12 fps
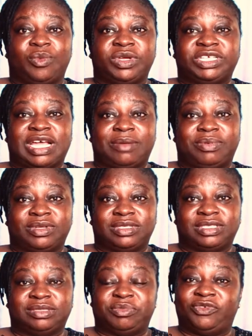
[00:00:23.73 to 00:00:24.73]
which
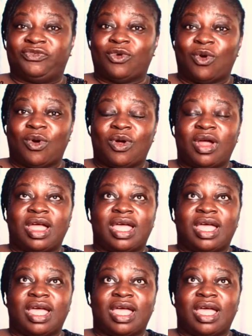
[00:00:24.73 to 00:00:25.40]
happens before